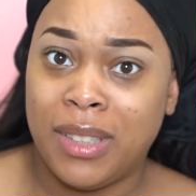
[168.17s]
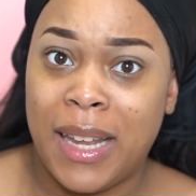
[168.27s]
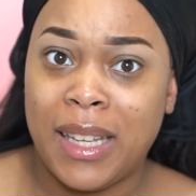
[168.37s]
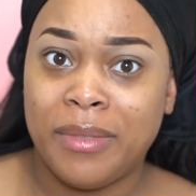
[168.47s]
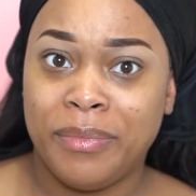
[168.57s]

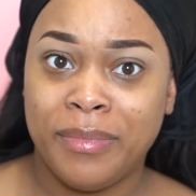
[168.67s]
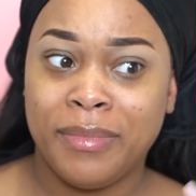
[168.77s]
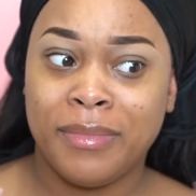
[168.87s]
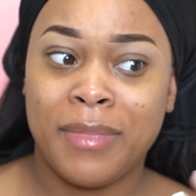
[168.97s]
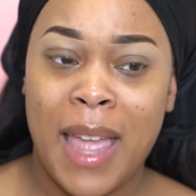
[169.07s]
like
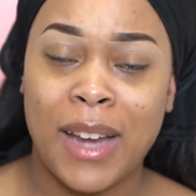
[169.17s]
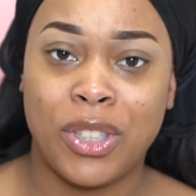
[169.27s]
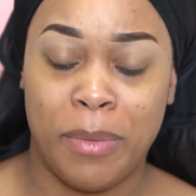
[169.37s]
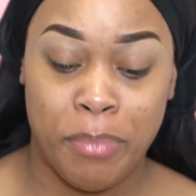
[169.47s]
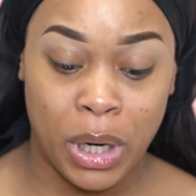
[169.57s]

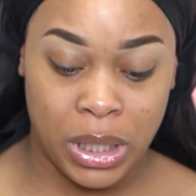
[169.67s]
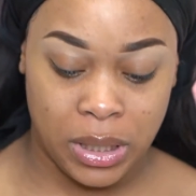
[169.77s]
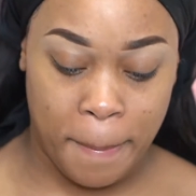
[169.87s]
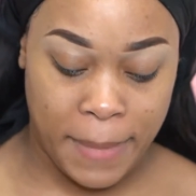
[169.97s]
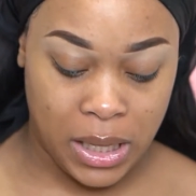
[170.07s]
actually
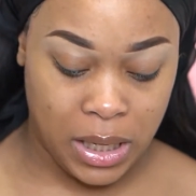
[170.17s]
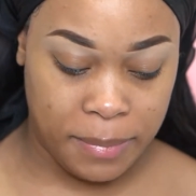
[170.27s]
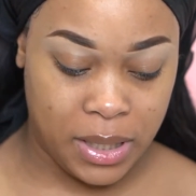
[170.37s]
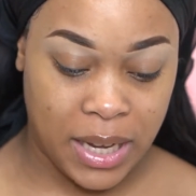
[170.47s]
burn my lips.